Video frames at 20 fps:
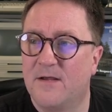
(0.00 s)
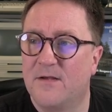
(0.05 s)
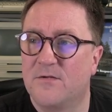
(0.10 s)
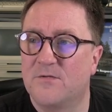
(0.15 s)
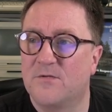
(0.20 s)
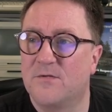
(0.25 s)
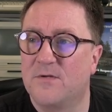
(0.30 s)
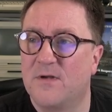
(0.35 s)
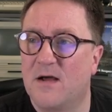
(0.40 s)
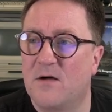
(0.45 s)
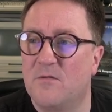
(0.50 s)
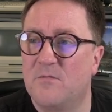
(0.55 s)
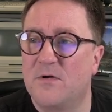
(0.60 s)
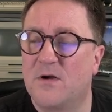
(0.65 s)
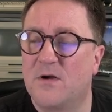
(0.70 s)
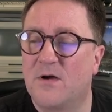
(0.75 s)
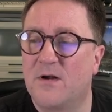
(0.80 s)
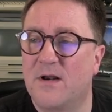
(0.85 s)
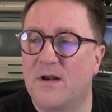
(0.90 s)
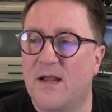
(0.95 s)
So now we
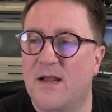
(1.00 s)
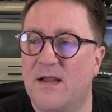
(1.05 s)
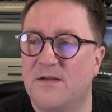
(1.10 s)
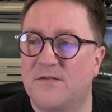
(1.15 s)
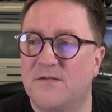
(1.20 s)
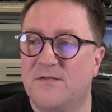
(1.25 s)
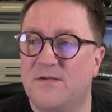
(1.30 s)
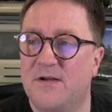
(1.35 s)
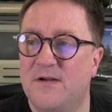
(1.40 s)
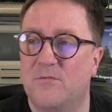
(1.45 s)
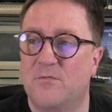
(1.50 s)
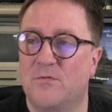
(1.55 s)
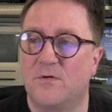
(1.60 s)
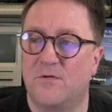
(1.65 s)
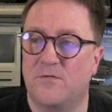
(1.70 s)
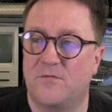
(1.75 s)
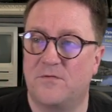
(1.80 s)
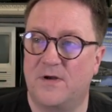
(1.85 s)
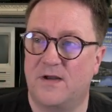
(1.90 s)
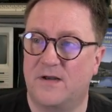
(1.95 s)
got a SQL
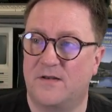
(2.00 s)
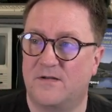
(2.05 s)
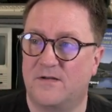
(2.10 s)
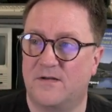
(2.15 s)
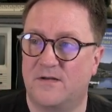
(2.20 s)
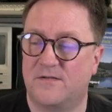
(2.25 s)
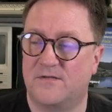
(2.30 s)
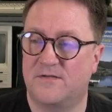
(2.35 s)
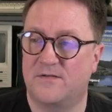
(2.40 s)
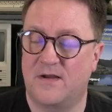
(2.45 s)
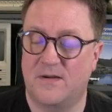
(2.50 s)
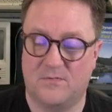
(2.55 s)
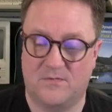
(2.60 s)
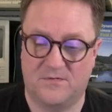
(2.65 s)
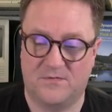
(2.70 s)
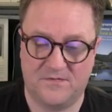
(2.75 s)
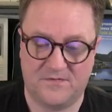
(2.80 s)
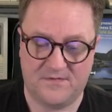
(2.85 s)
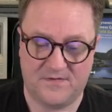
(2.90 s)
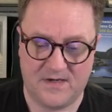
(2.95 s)
create table
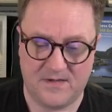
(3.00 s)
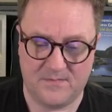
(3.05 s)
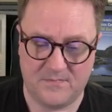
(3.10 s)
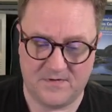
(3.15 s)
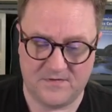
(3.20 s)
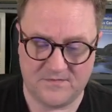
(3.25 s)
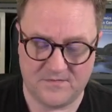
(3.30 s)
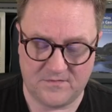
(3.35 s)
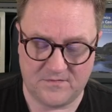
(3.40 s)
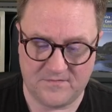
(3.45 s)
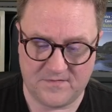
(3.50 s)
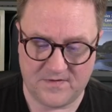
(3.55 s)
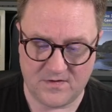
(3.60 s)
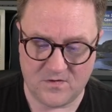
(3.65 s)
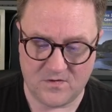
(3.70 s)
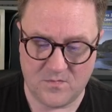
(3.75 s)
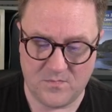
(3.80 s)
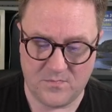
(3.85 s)
statement. So if I go